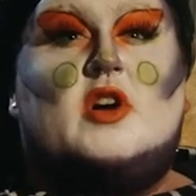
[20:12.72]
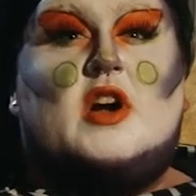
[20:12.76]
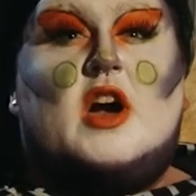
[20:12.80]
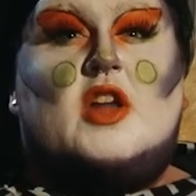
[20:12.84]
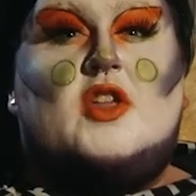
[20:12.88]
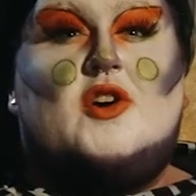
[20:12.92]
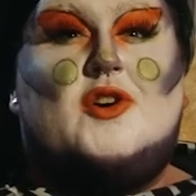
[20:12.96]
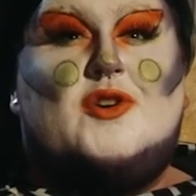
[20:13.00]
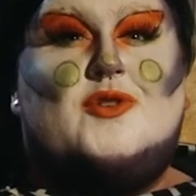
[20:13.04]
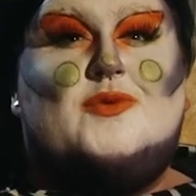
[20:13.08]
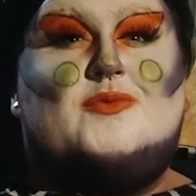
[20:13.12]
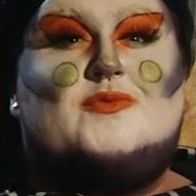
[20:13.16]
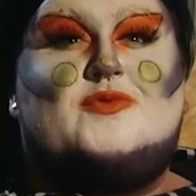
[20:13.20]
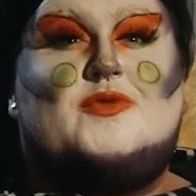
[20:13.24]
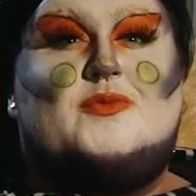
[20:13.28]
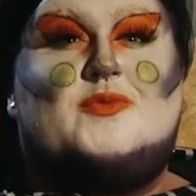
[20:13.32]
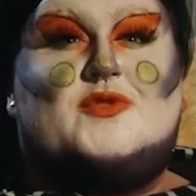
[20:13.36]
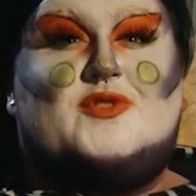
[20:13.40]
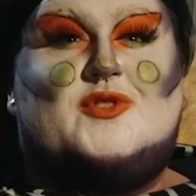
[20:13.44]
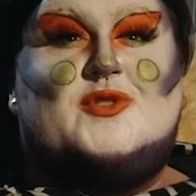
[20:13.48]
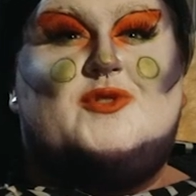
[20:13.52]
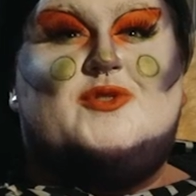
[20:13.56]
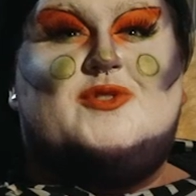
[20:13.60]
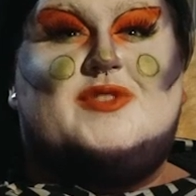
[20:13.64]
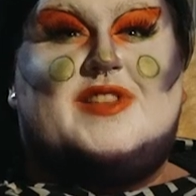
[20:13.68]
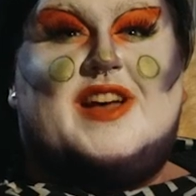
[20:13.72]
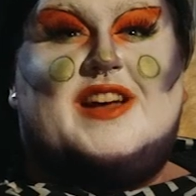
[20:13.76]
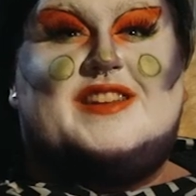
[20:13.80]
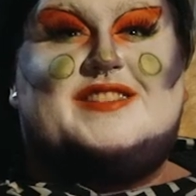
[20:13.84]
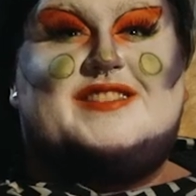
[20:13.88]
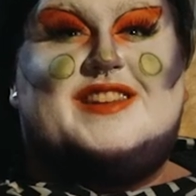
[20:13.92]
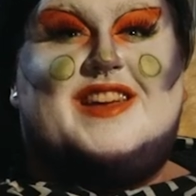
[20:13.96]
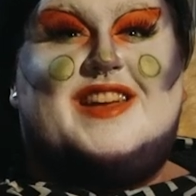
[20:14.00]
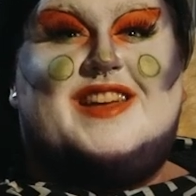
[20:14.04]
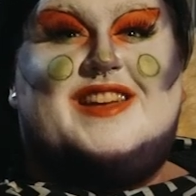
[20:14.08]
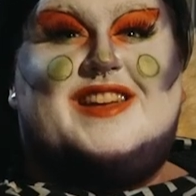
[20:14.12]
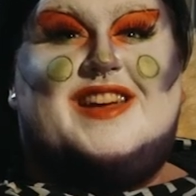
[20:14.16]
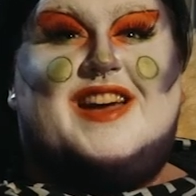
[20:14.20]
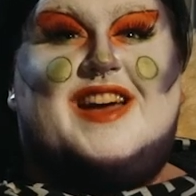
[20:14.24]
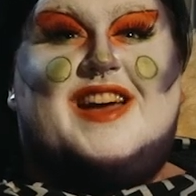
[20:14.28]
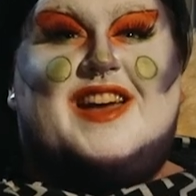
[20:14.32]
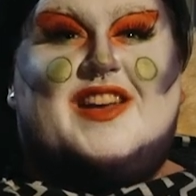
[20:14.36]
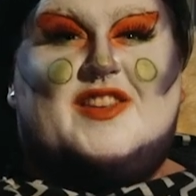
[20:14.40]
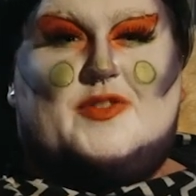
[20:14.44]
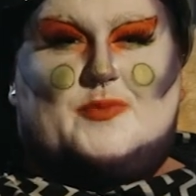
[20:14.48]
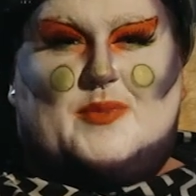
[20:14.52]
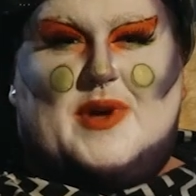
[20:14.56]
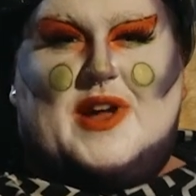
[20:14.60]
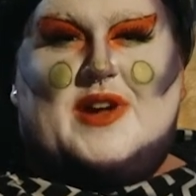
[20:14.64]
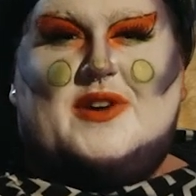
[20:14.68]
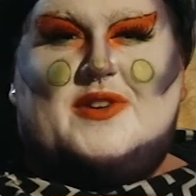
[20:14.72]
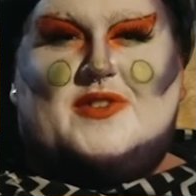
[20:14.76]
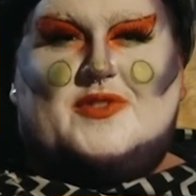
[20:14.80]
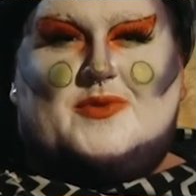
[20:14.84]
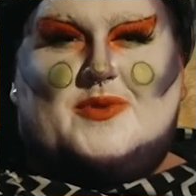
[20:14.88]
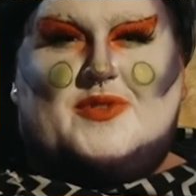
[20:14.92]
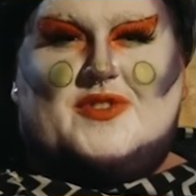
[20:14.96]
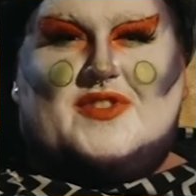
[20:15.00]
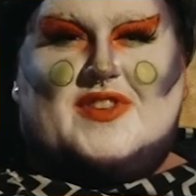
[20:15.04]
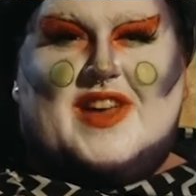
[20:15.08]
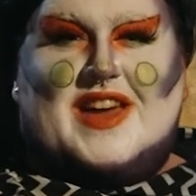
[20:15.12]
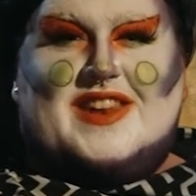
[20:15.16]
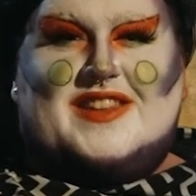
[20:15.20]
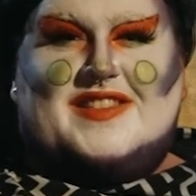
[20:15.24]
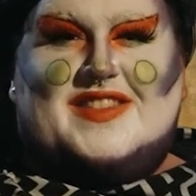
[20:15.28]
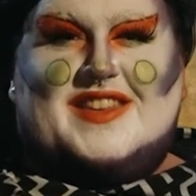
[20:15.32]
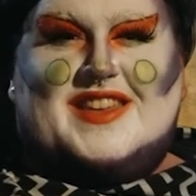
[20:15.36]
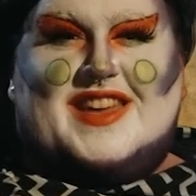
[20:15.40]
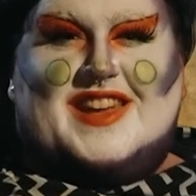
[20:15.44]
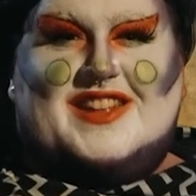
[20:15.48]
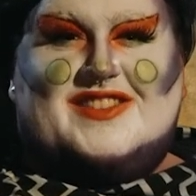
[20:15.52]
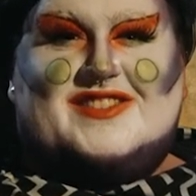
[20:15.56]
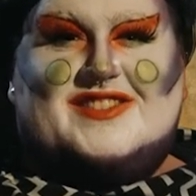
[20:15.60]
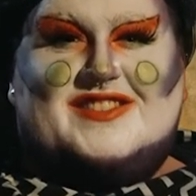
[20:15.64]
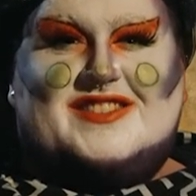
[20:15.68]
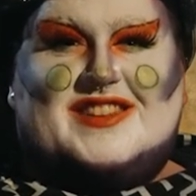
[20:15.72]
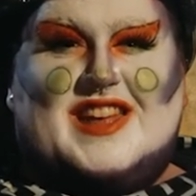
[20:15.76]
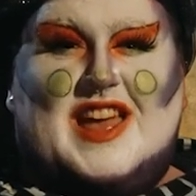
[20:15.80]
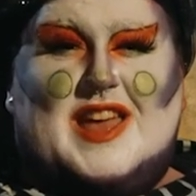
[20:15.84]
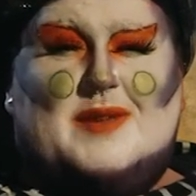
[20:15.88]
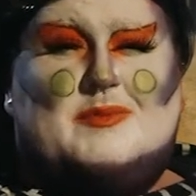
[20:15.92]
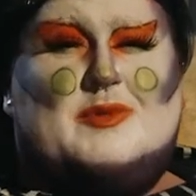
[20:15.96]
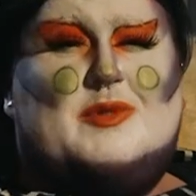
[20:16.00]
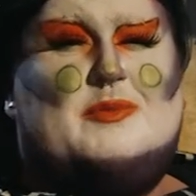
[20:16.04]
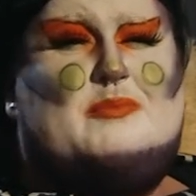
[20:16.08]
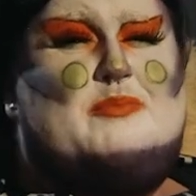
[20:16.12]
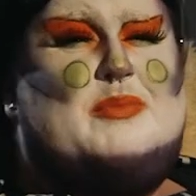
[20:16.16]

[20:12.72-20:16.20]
got home from school that day, his parents were sat at the kitchen table,